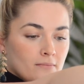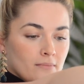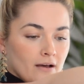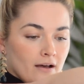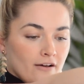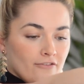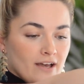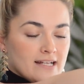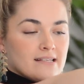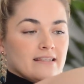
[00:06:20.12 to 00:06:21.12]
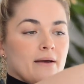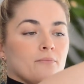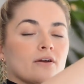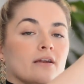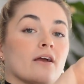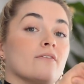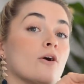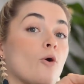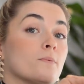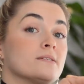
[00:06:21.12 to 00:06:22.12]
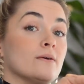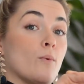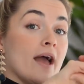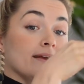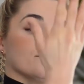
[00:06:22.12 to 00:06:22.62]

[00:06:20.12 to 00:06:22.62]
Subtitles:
Perfect. Then we're going to go the opposite way.